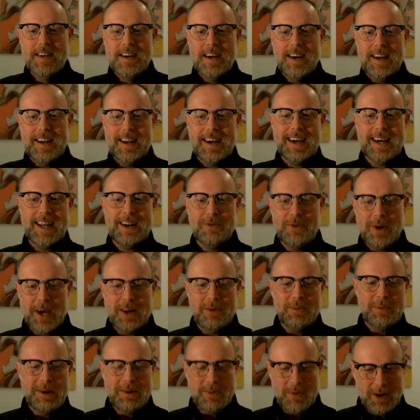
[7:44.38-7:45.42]
And I, I don't, I
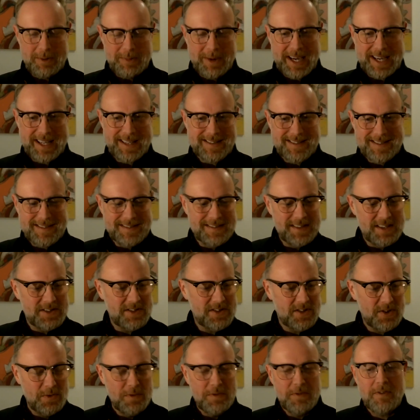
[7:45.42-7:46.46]
don't want to make it this
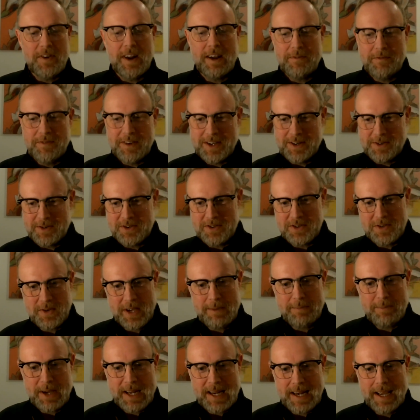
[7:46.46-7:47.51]
too fluffy or too
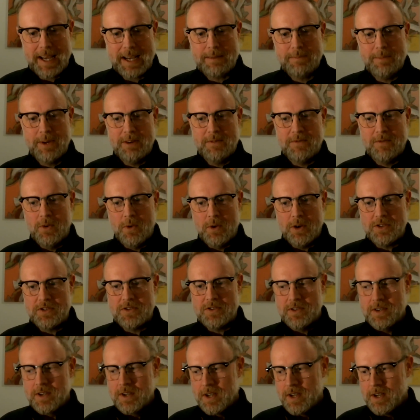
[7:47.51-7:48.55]
hippie like, but of
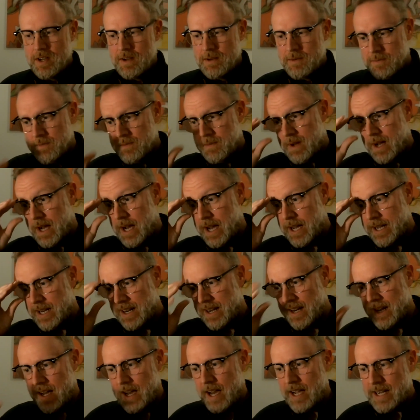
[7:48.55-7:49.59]
course, I'd
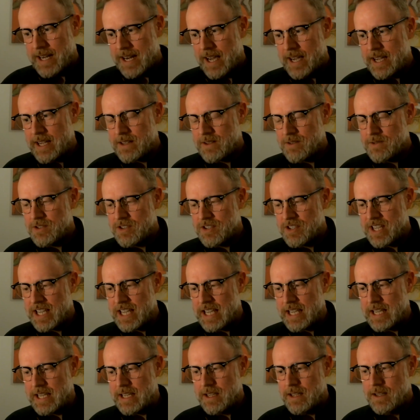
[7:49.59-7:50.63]
I'd like to
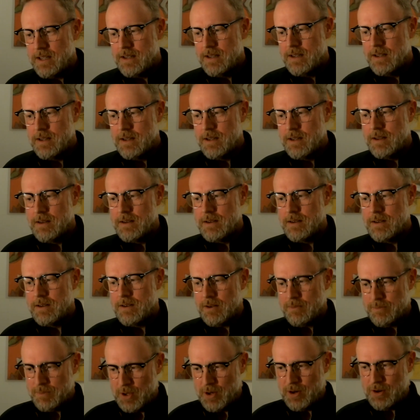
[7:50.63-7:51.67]
see
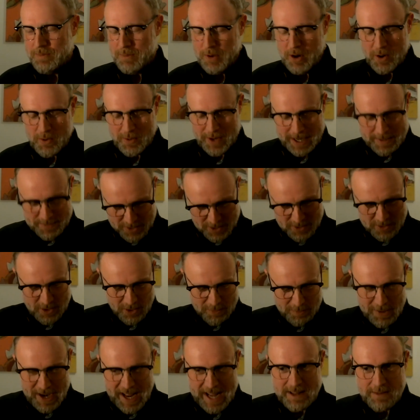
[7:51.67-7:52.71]
computer programs or, or
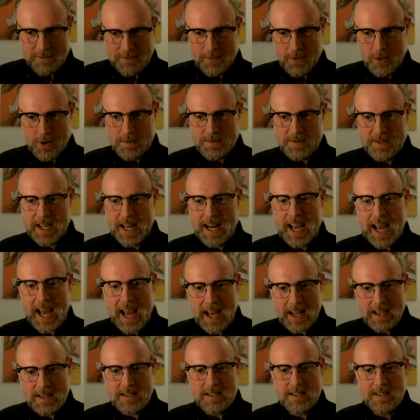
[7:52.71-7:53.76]
platforms that
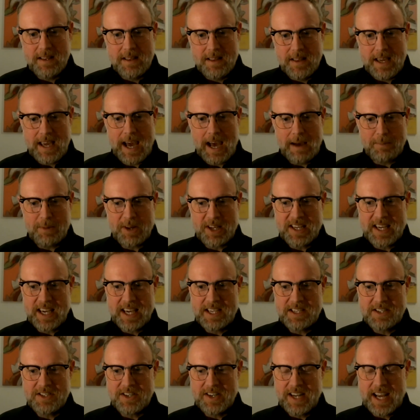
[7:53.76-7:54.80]
has the
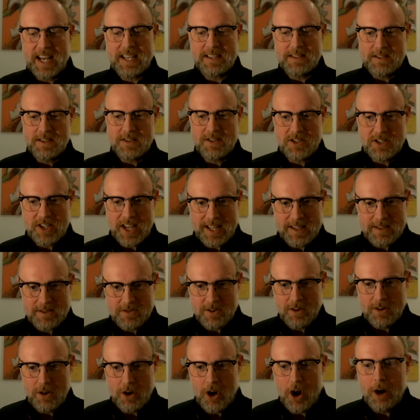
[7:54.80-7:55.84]
application as the
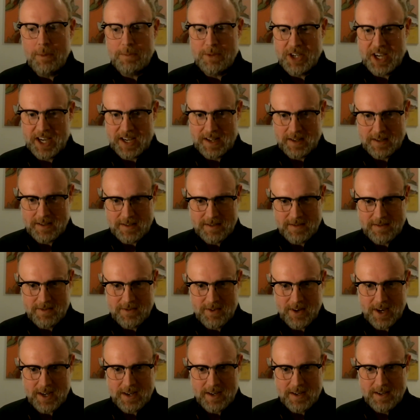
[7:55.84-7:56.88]
central object, right?